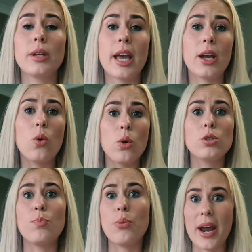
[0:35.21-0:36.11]
can
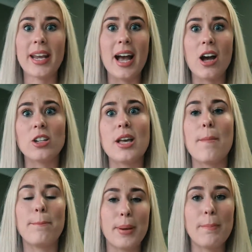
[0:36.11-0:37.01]
cause breakouts
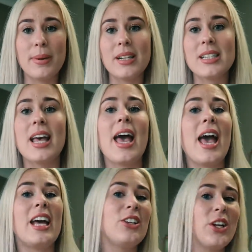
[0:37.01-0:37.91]
and pimples
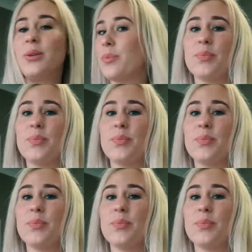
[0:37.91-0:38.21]
and, you know,